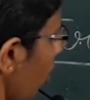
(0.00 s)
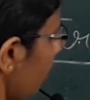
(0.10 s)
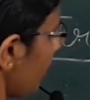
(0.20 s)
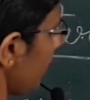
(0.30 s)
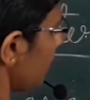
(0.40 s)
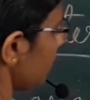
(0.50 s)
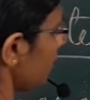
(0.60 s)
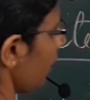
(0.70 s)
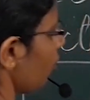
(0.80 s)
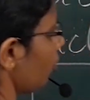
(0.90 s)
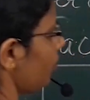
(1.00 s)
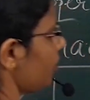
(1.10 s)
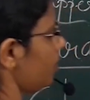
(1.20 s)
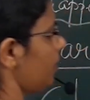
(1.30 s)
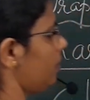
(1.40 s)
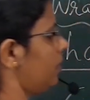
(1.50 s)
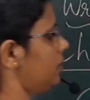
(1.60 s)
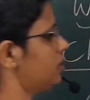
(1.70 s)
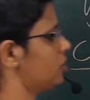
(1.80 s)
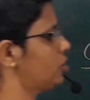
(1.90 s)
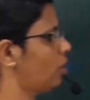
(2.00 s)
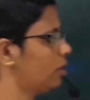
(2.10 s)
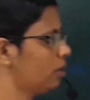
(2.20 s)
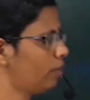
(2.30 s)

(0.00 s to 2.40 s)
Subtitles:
operator. I hope you remember this dot